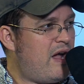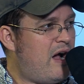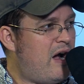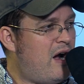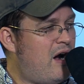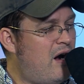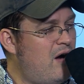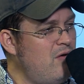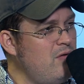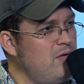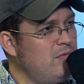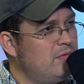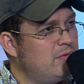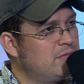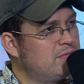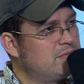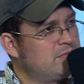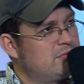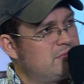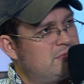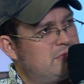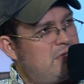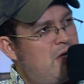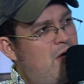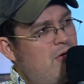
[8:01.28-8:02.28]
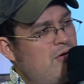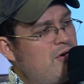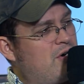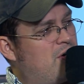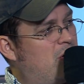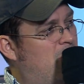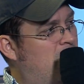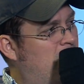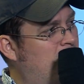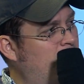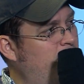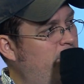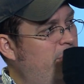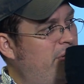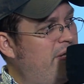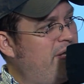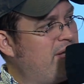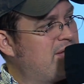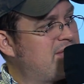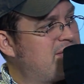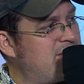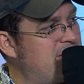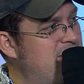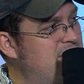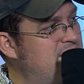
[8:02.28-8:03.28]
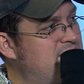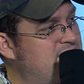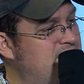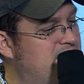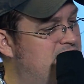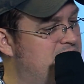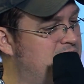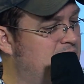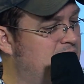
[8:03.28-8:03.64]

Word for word: how how complex is it